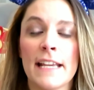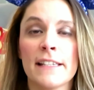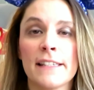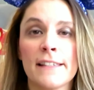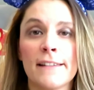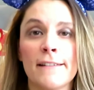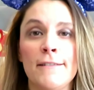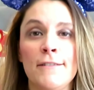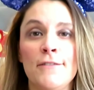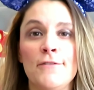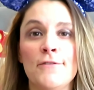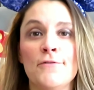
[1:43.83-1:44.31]

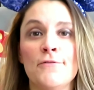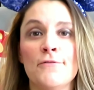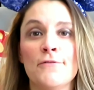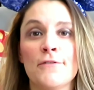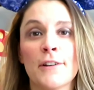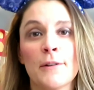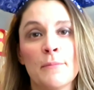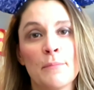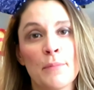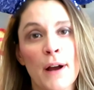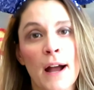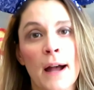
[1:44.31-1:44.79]
So you
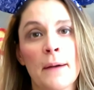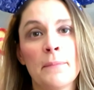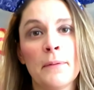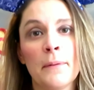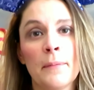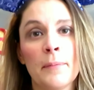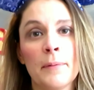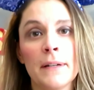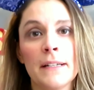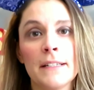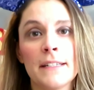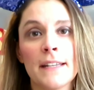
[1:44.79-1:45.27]
can
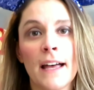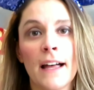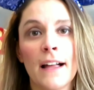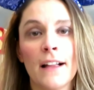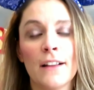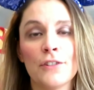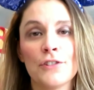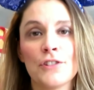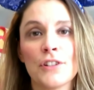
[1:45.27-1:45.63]
probably tell